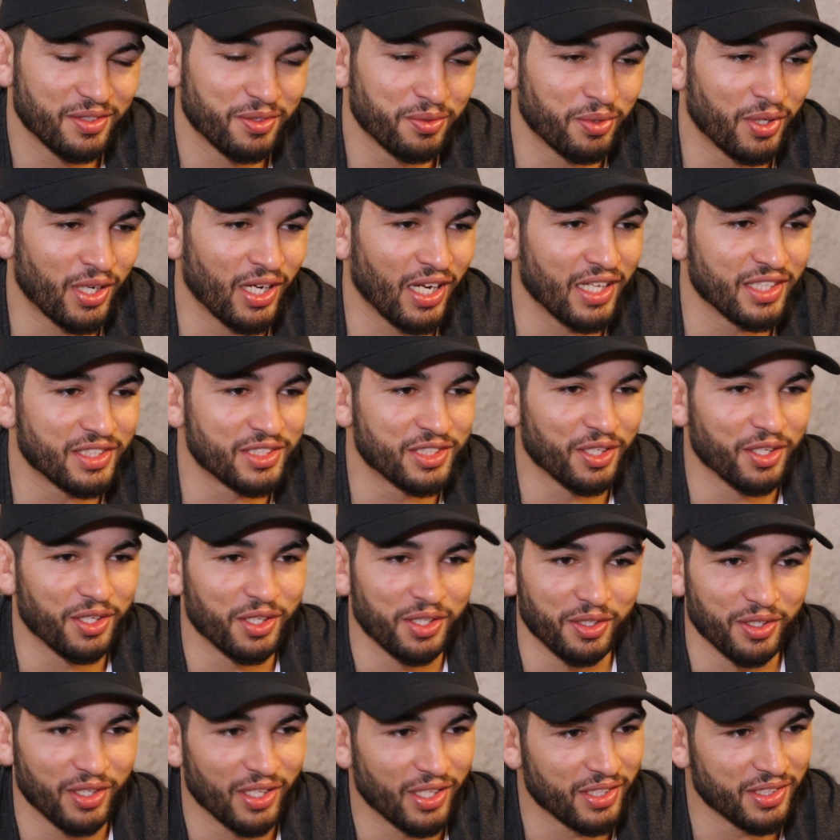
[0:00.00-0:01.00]
what I tell
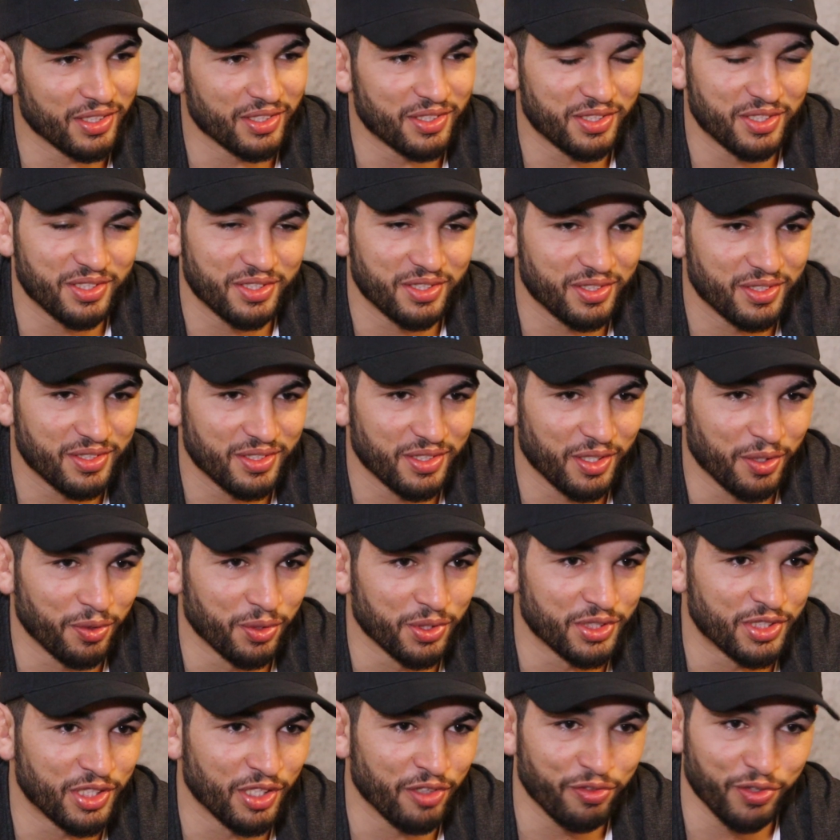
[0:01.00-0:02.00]
you, it
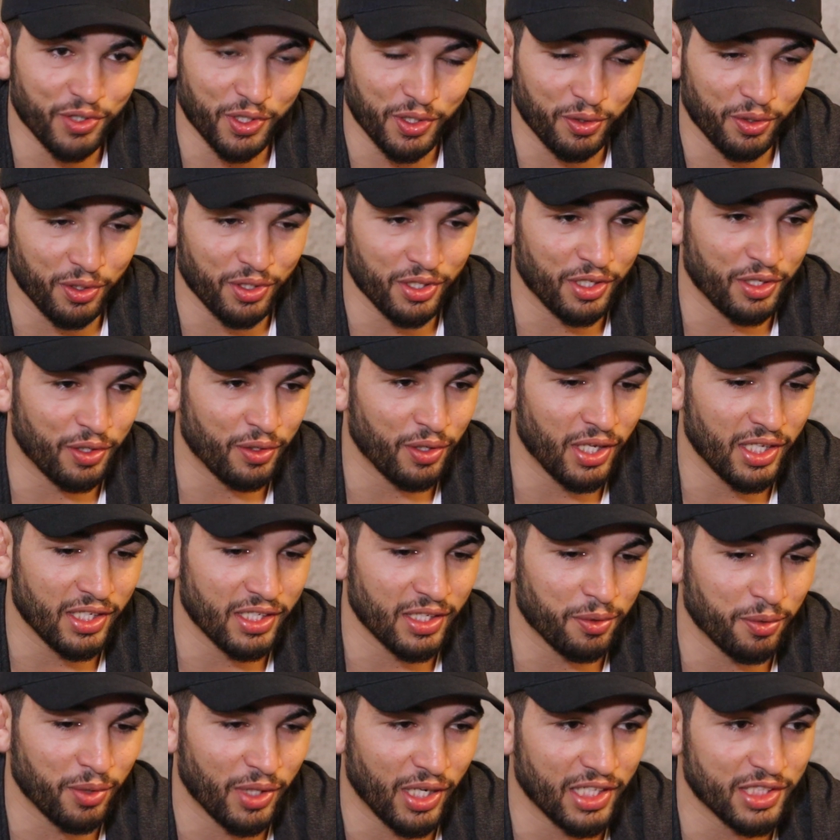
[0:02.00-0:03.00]
was difficult, you know,
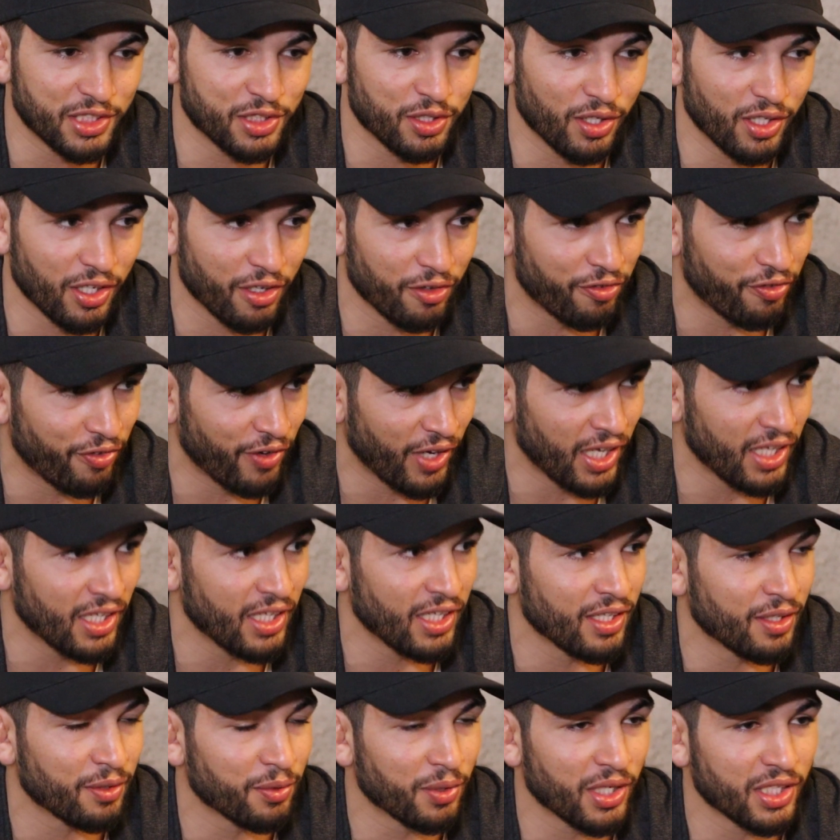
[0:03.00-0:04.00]
that when I started
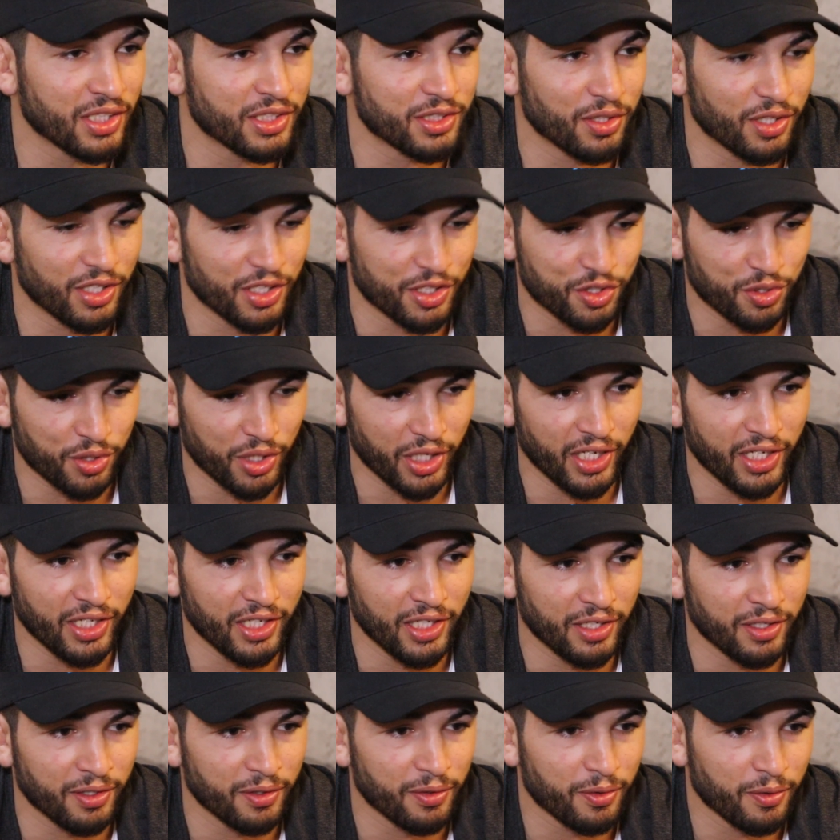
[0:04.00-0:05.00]
fighting, when I started
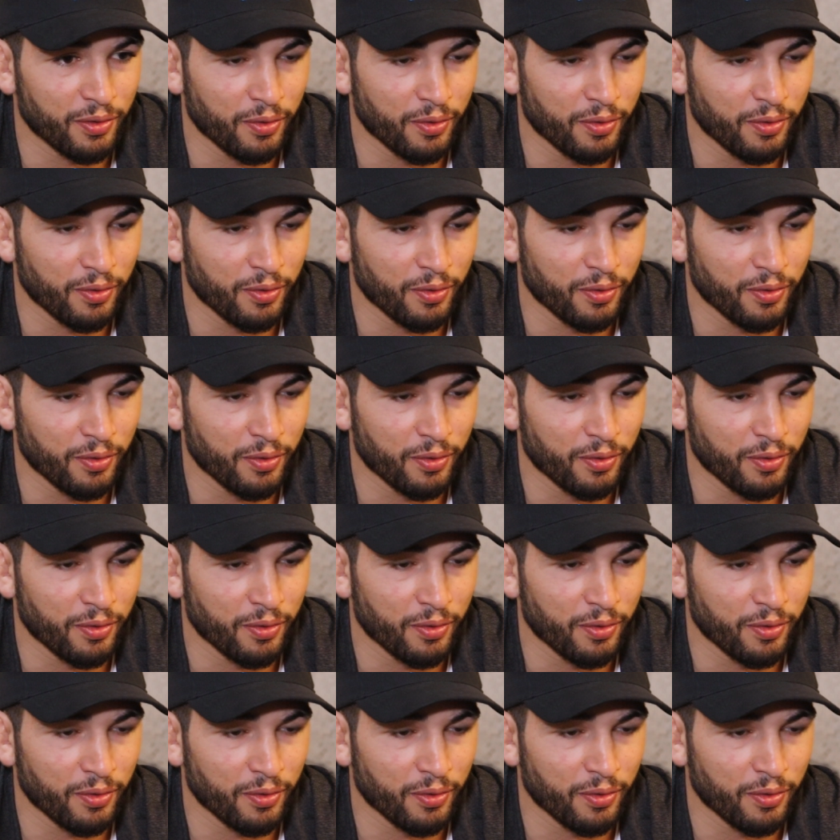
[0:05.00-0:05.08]
training,